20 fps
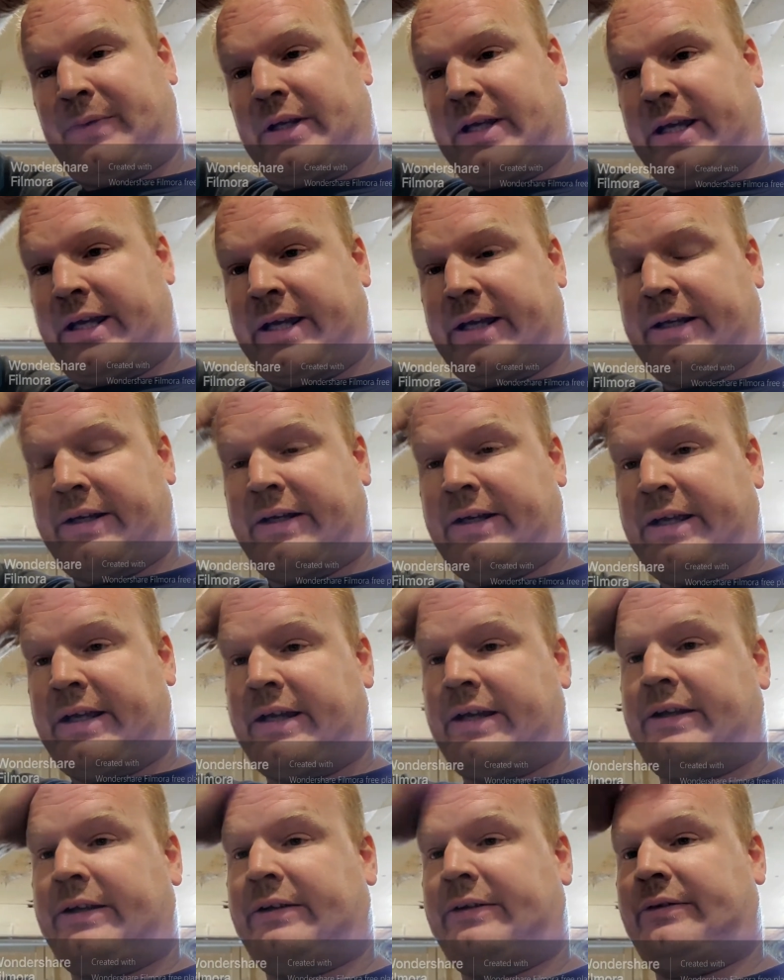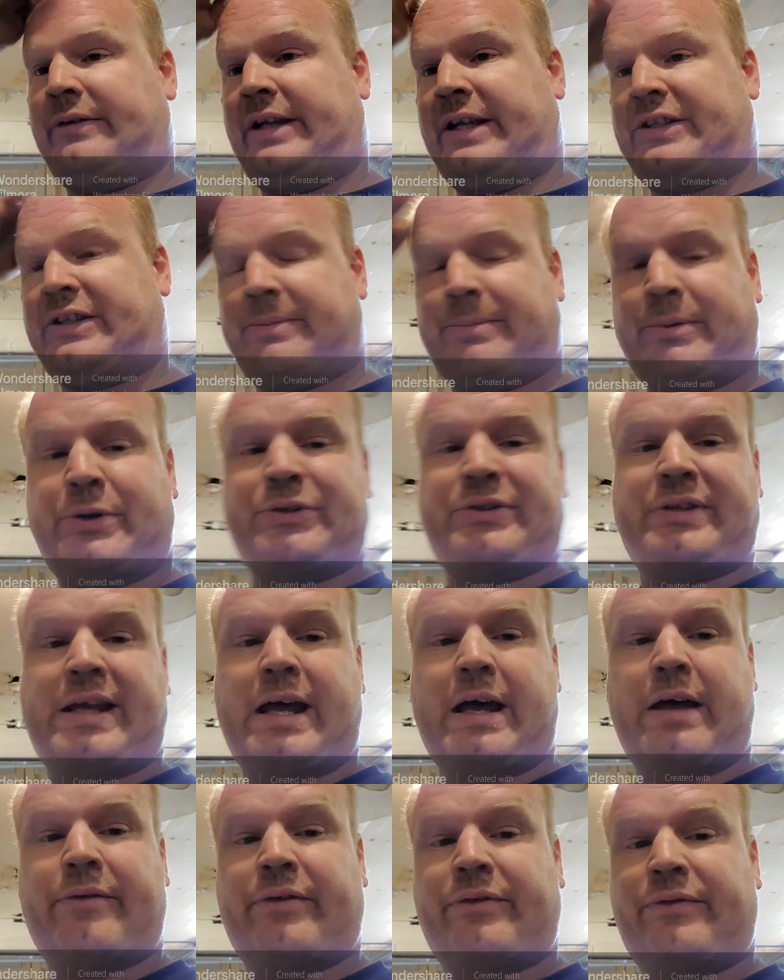And it's supposed to
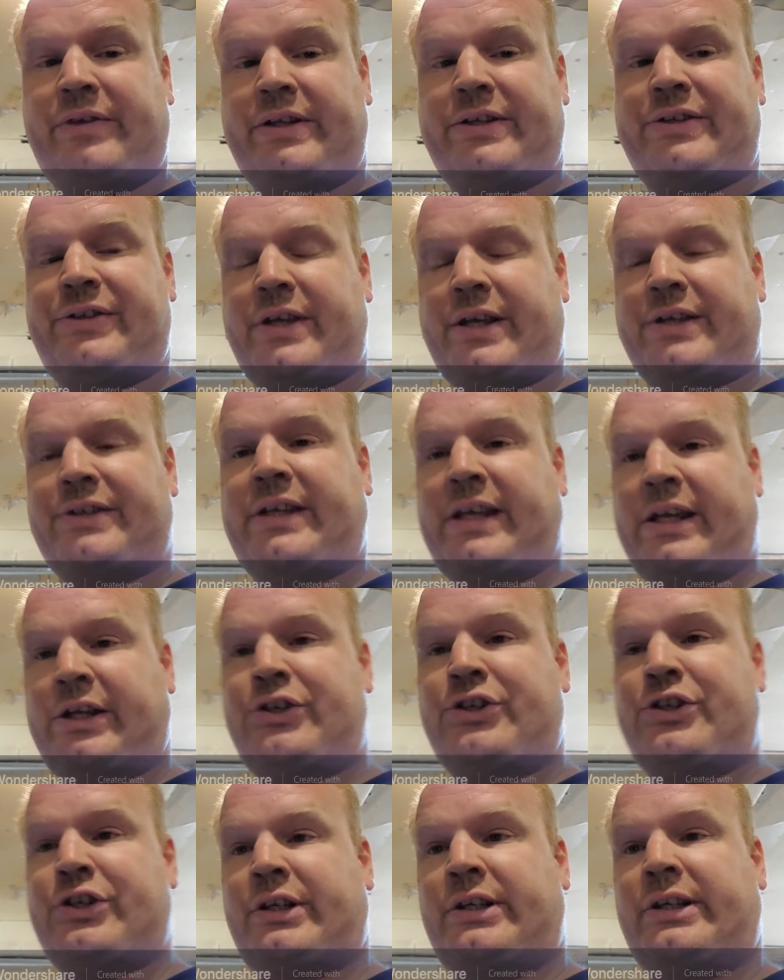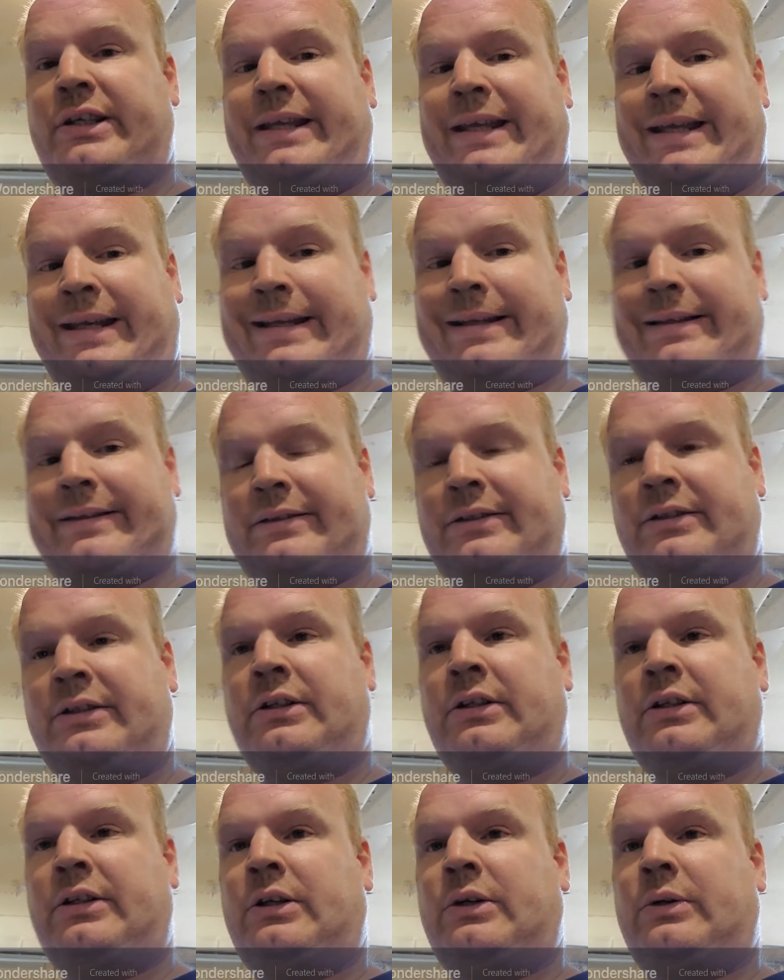have a V6 engine in it
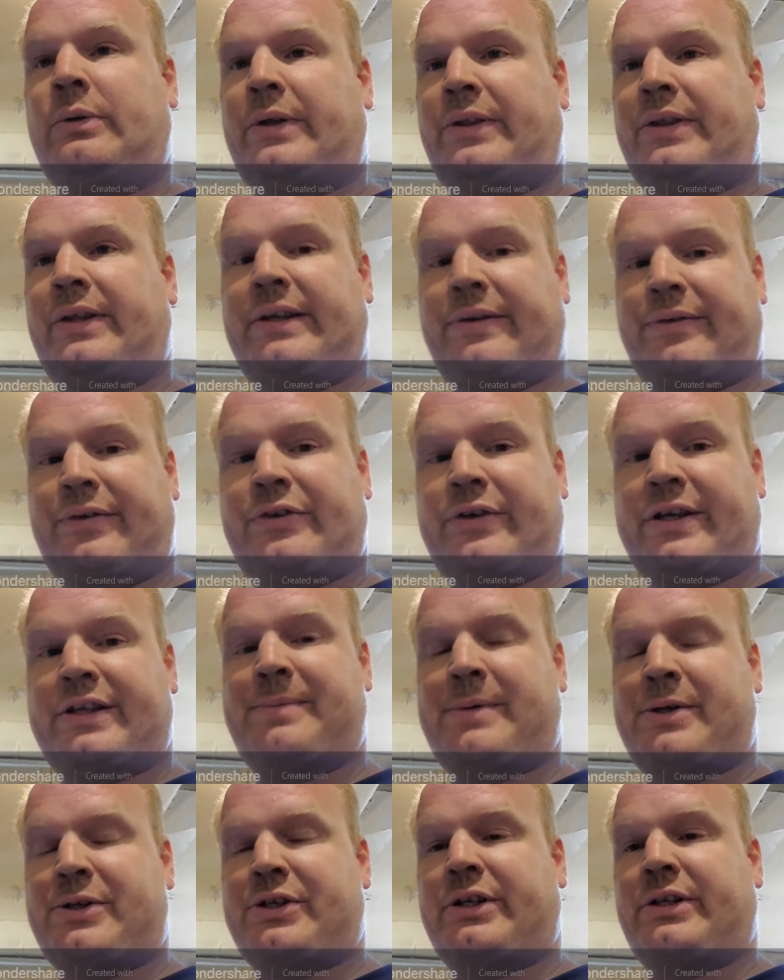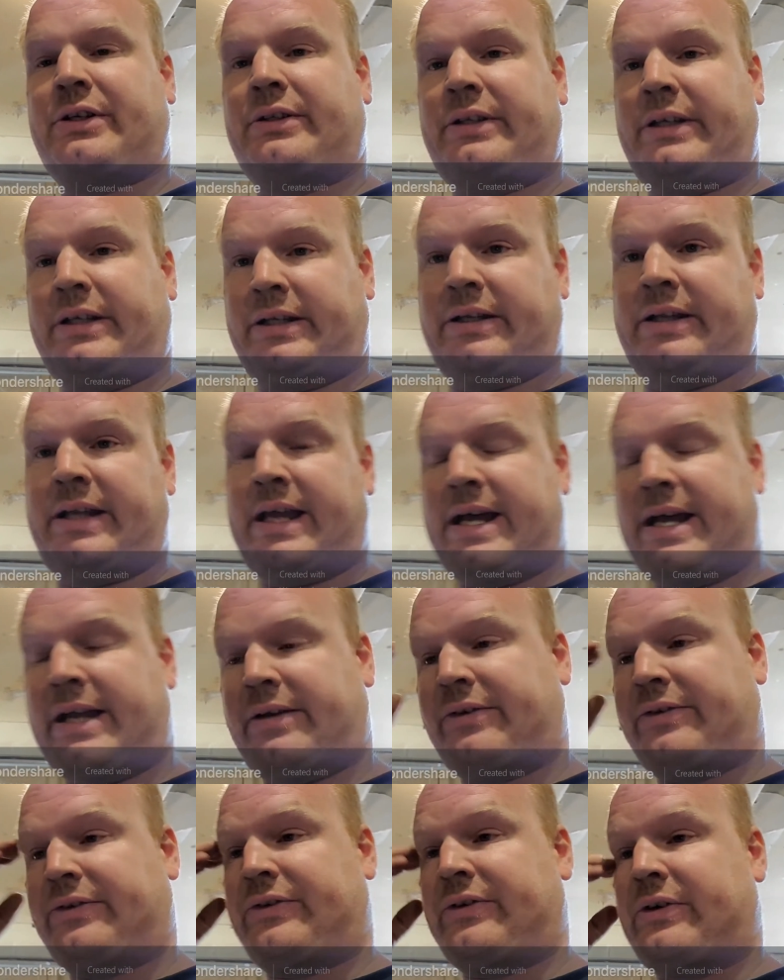with a different transmission in that.
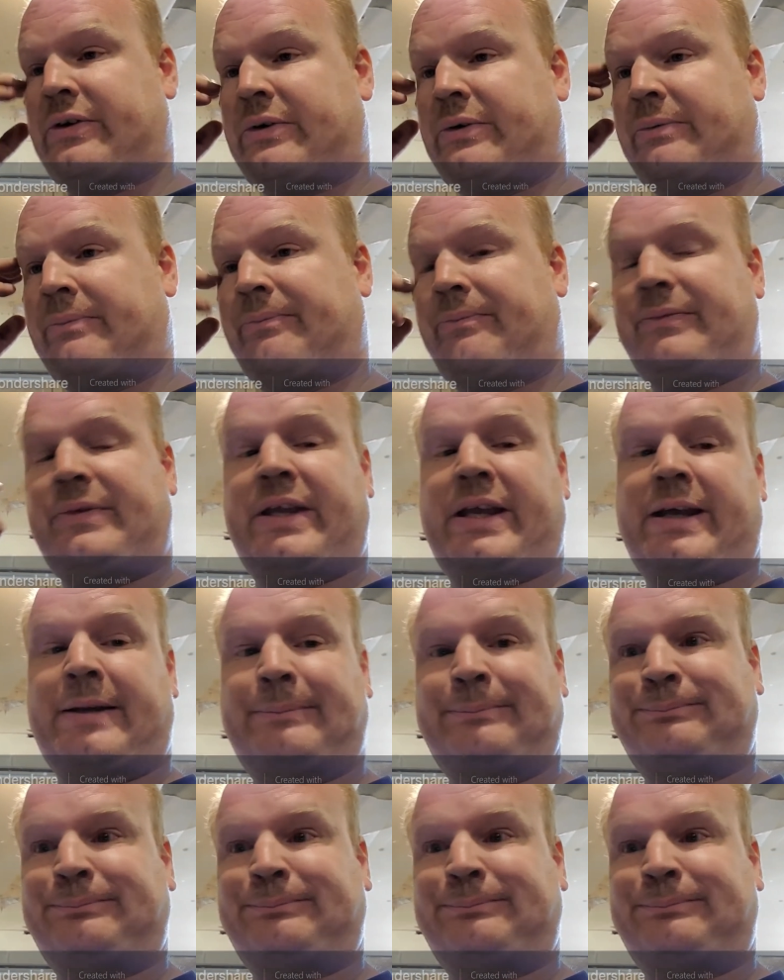So yeah,